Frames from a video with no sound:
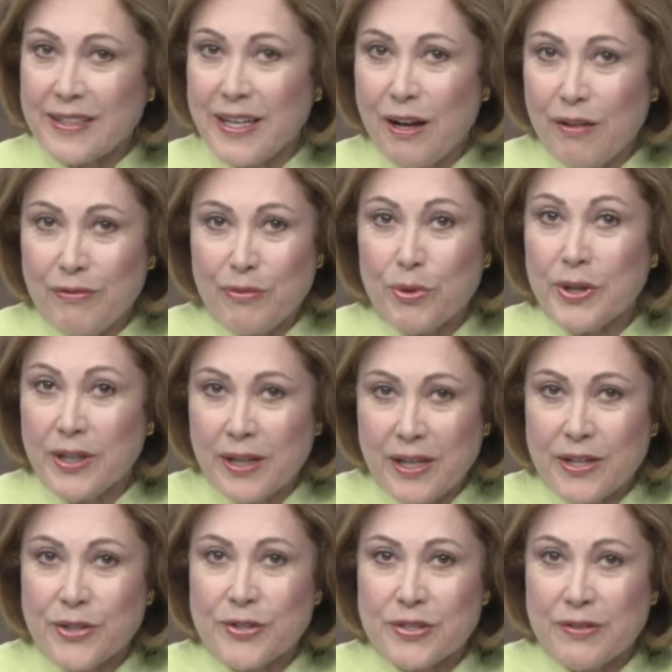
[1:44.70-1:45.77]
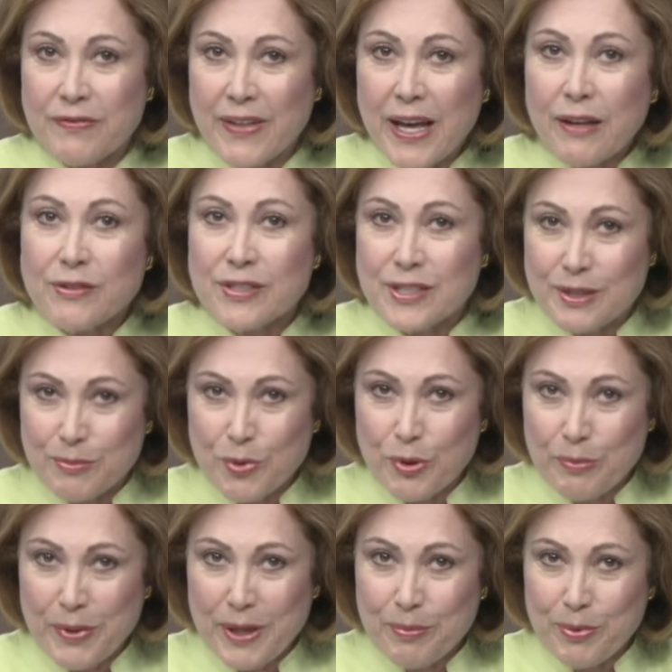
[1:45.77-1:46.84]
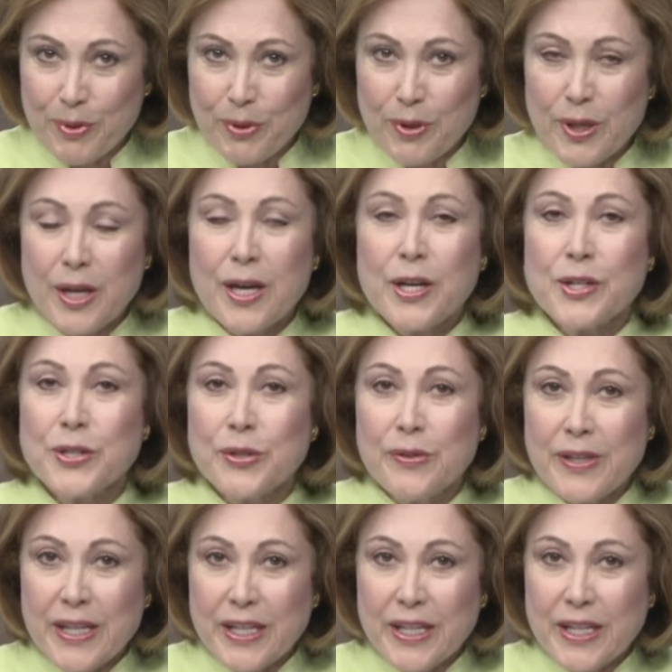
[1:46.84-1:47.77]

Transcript: California, hundreds of thousands more people, to the